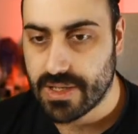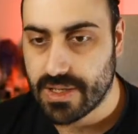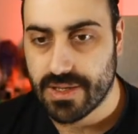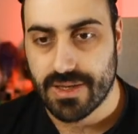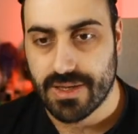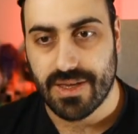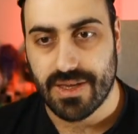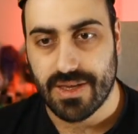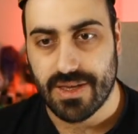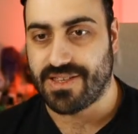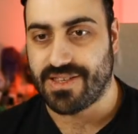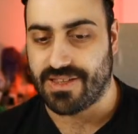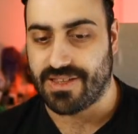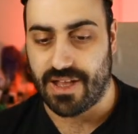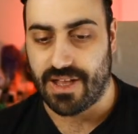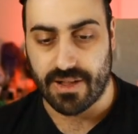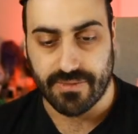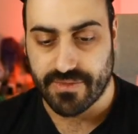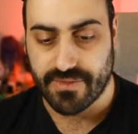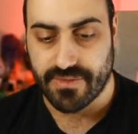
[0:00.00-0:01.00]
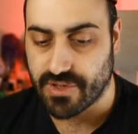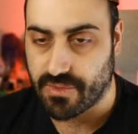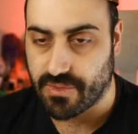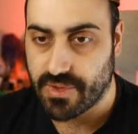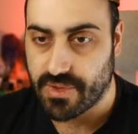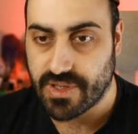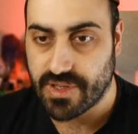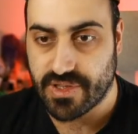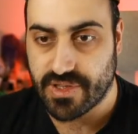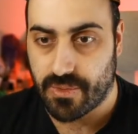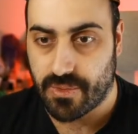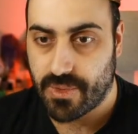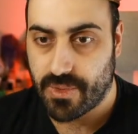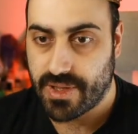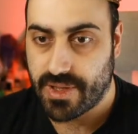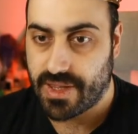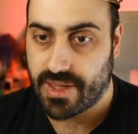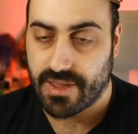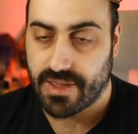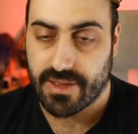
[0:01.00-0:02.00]
it's an elf, so it's
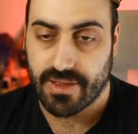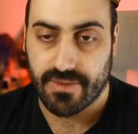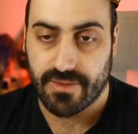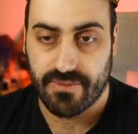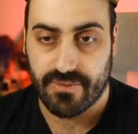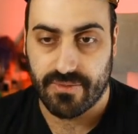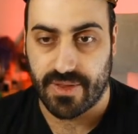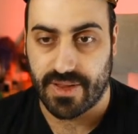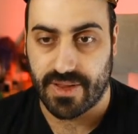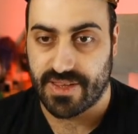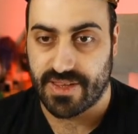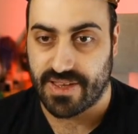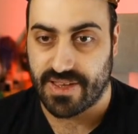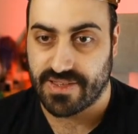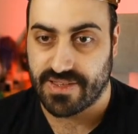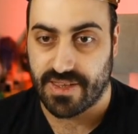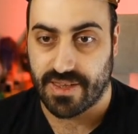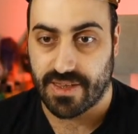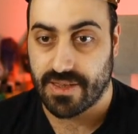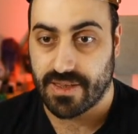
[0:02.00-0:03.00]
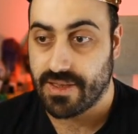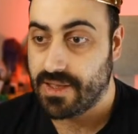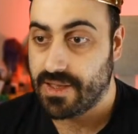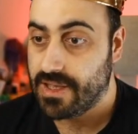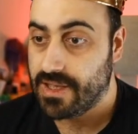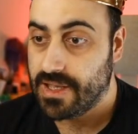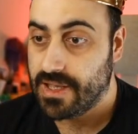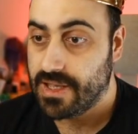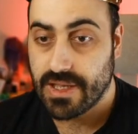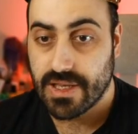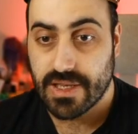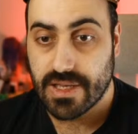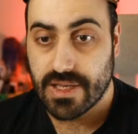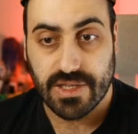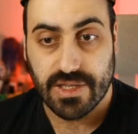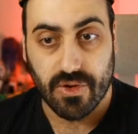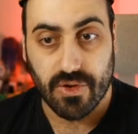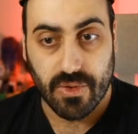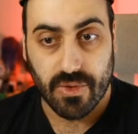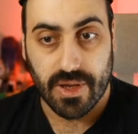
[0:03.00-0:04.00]
already fantastic.
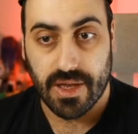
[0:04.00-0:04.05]
So